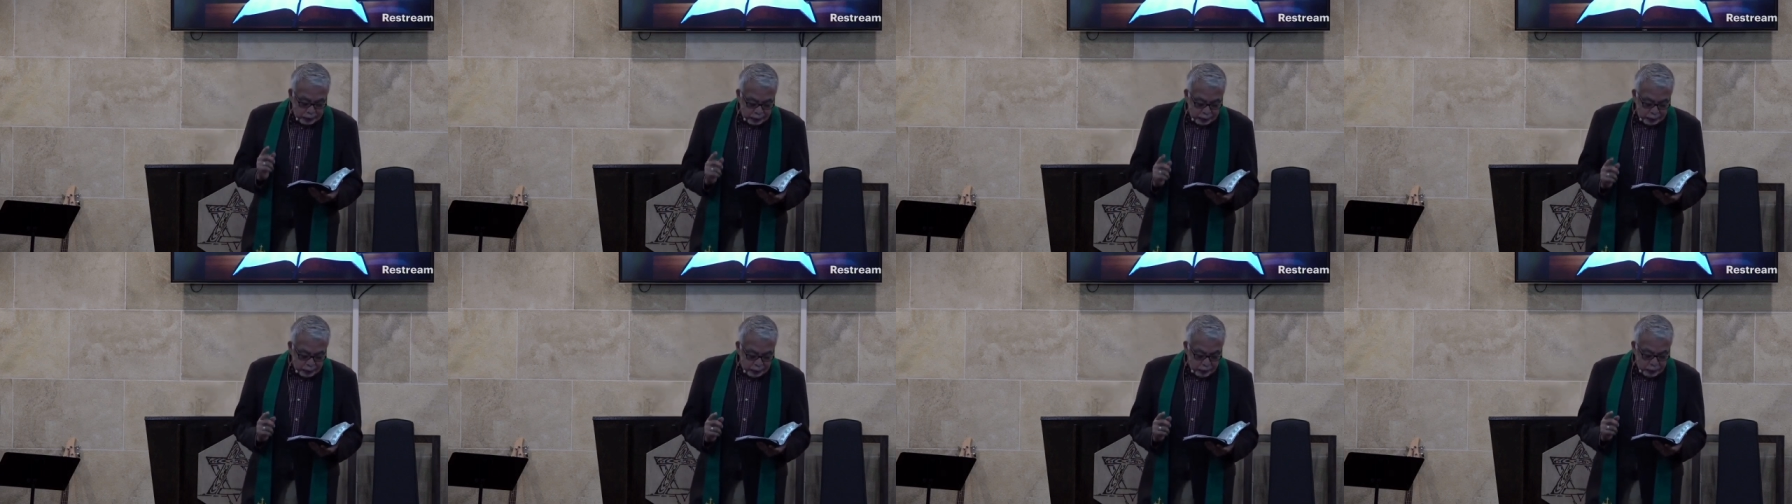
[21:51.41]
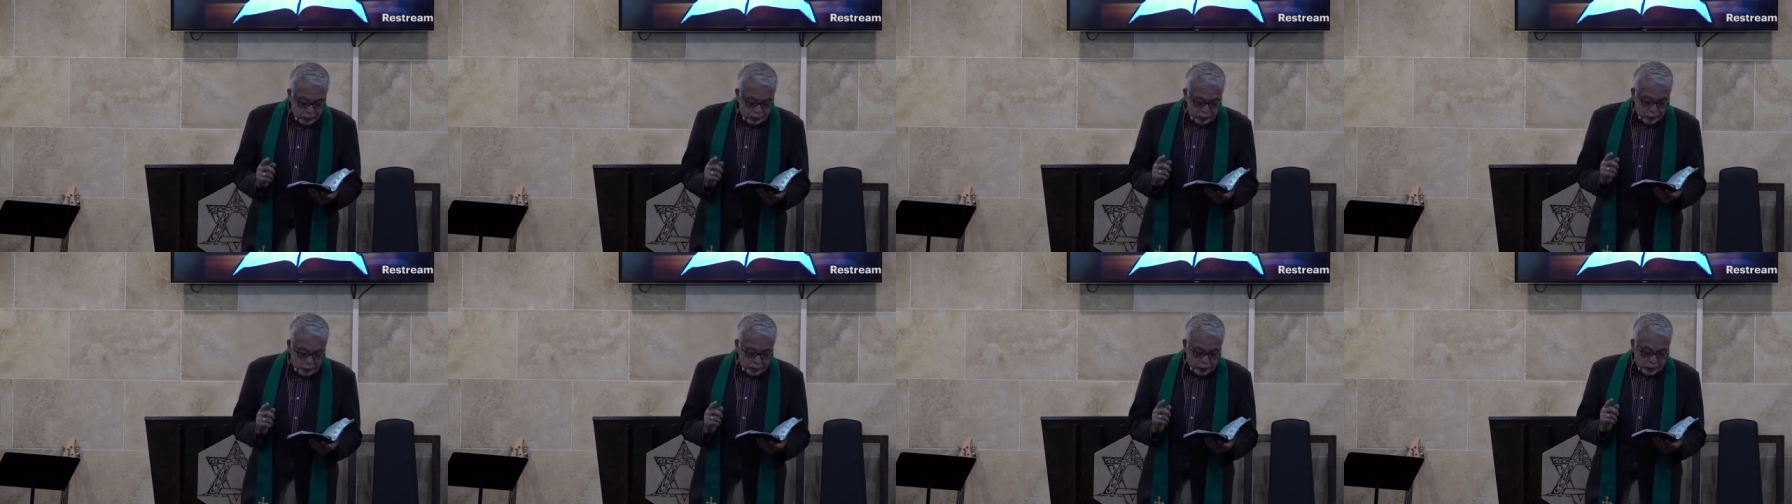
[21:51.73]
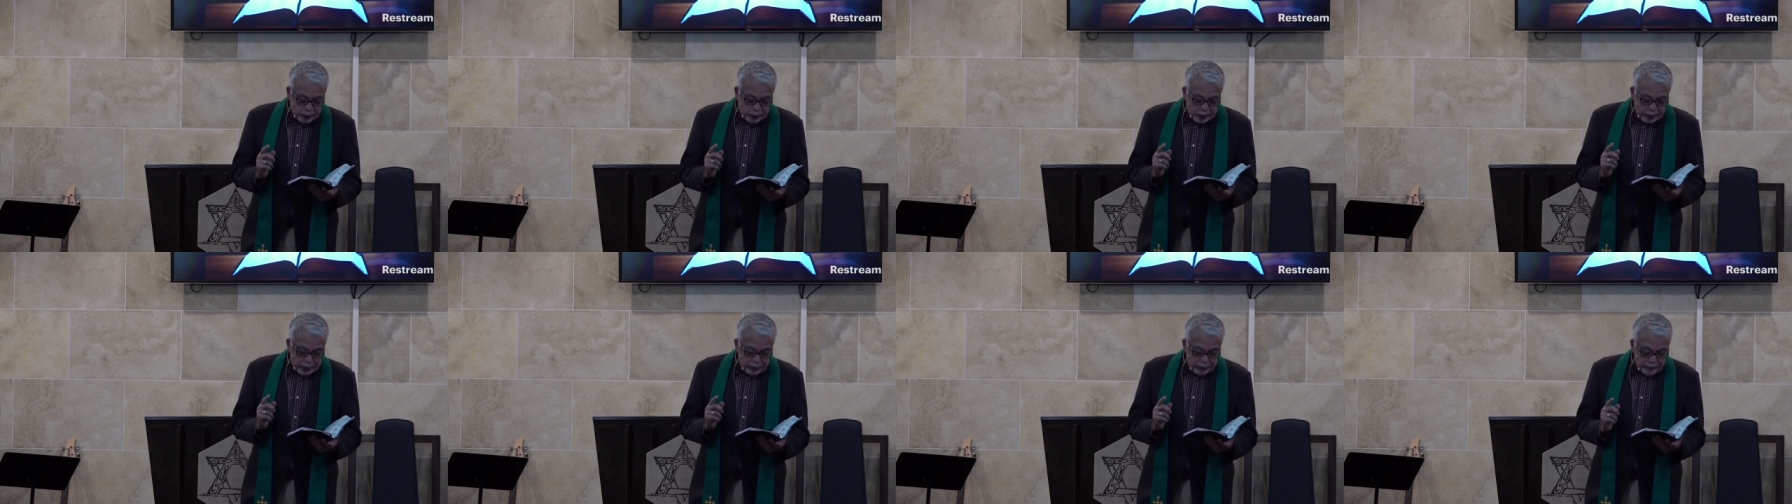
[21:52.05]
you
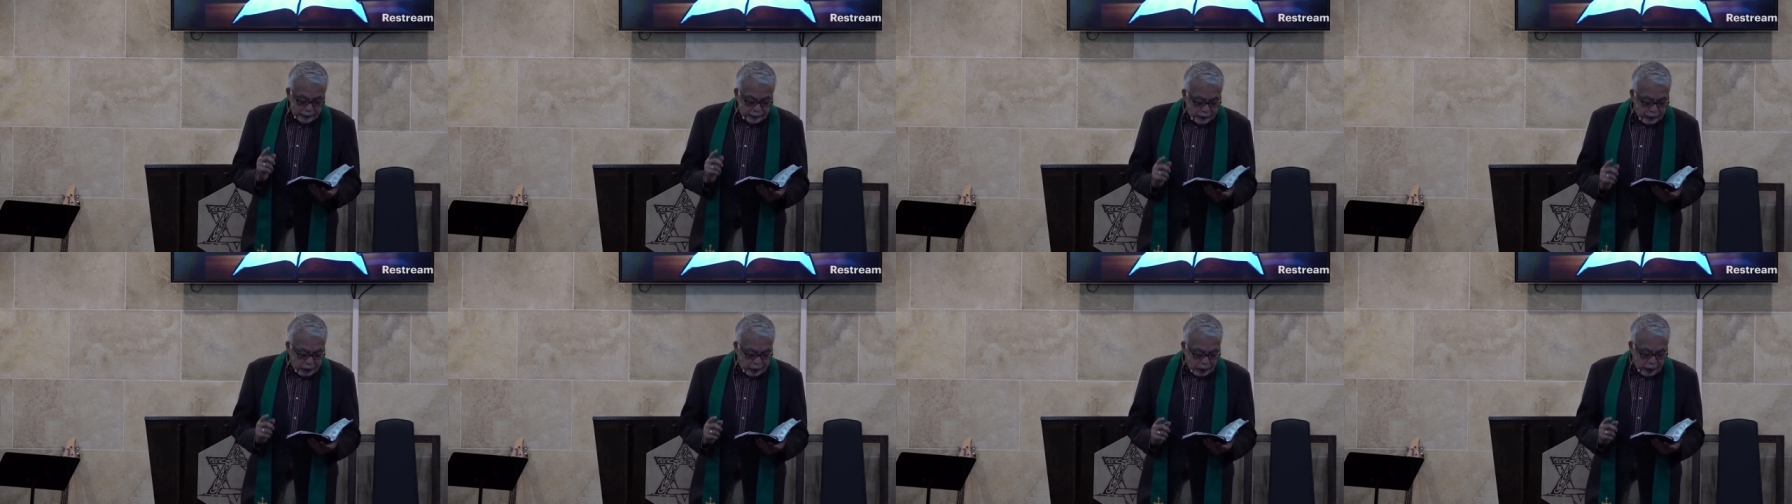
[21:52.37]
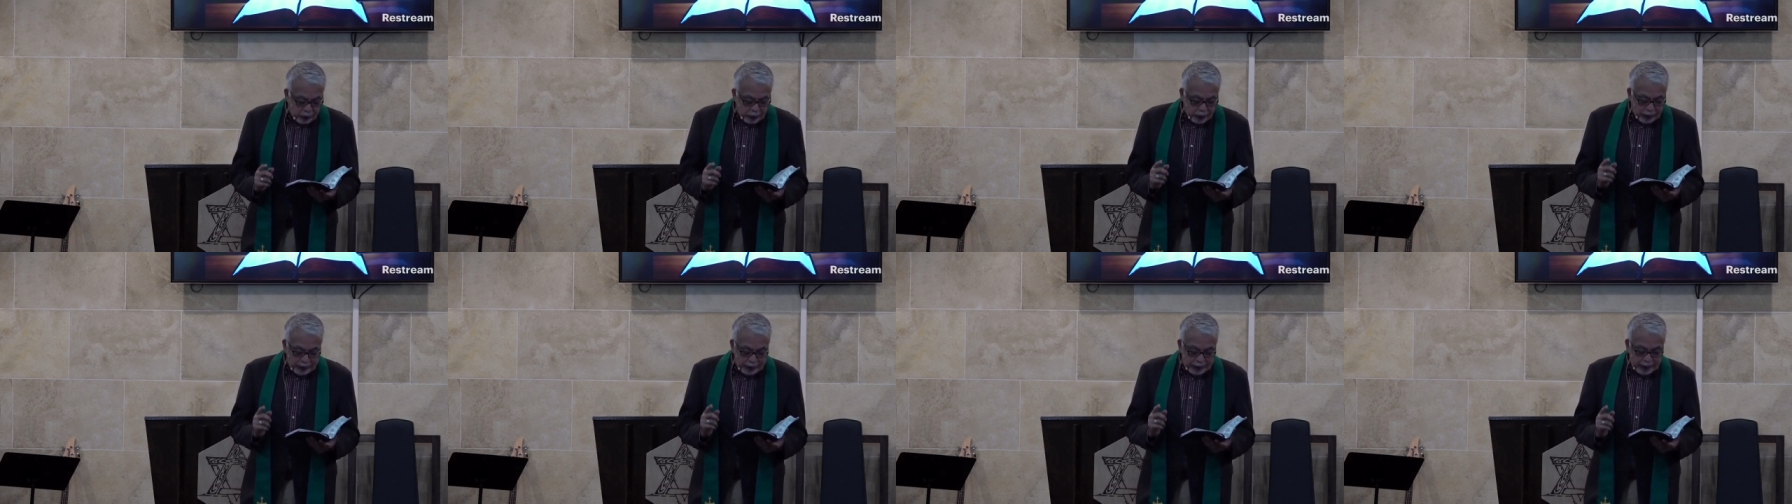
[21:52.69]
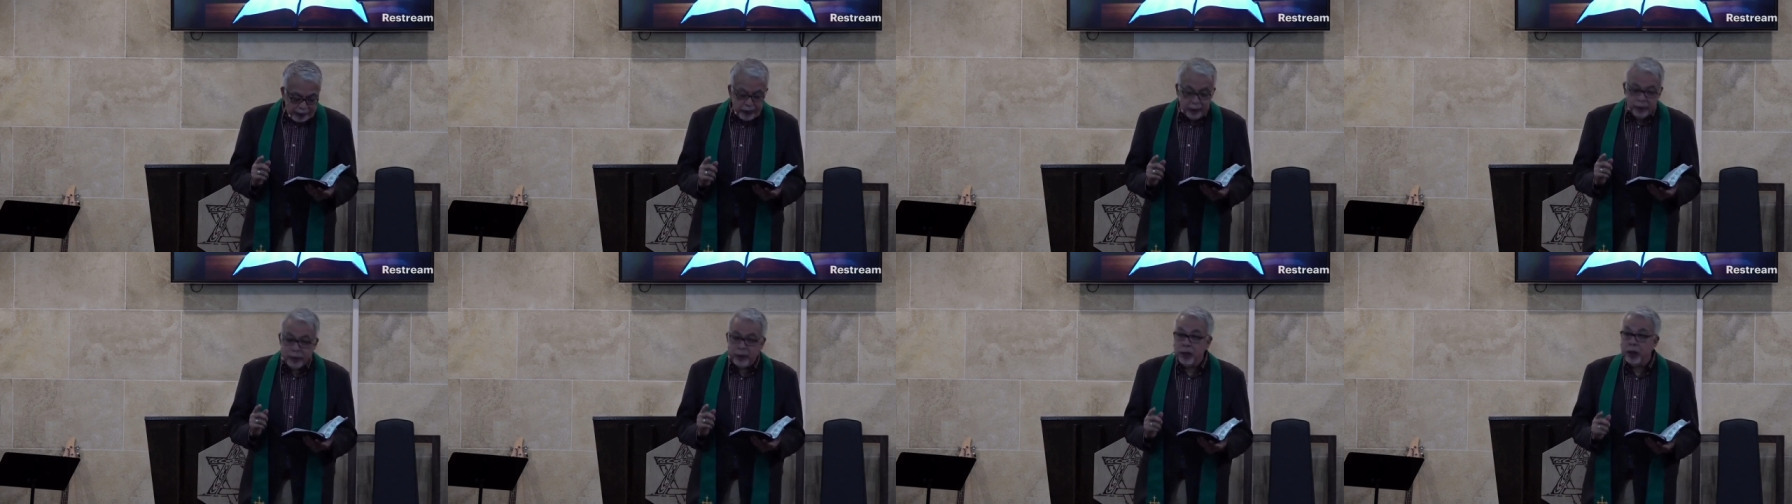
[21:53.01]
will not fall
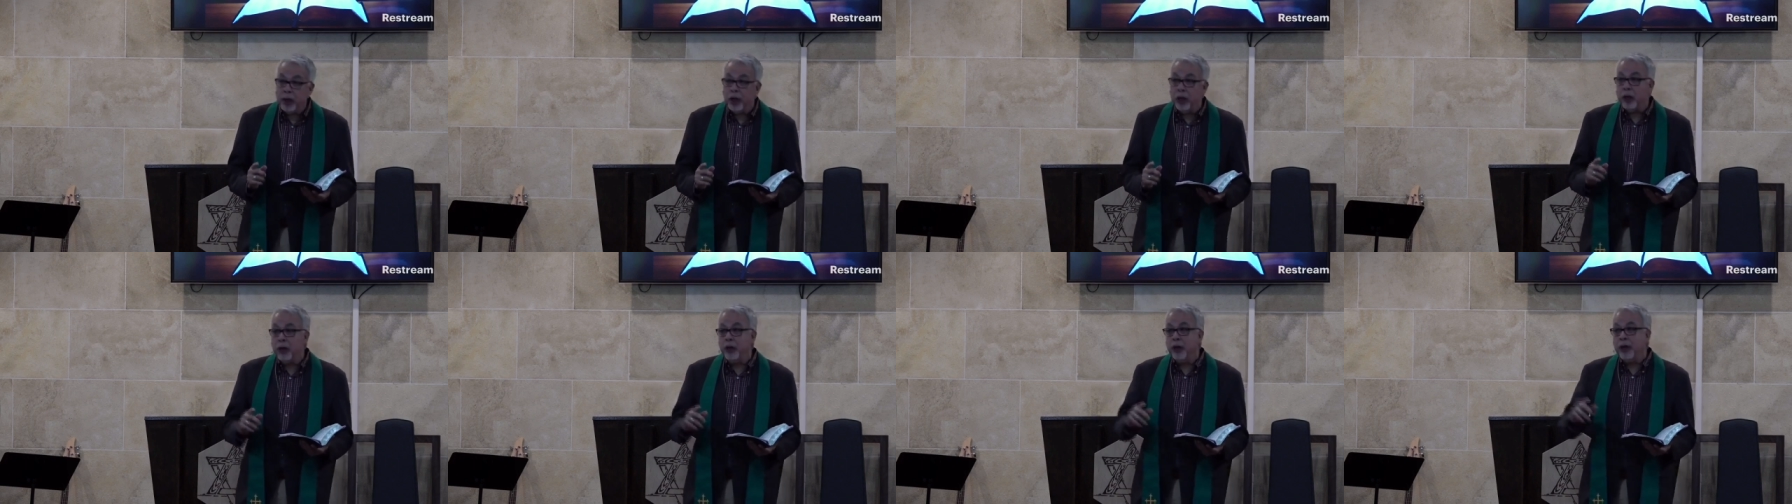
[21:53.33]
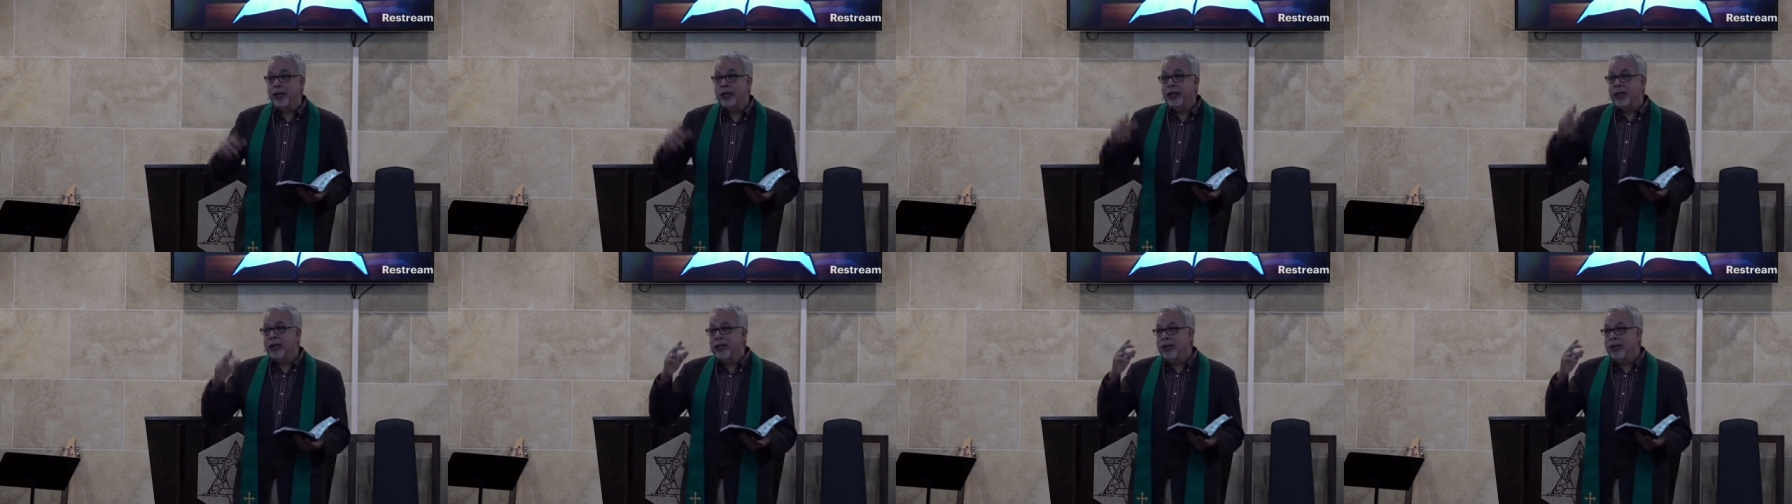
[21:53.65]
into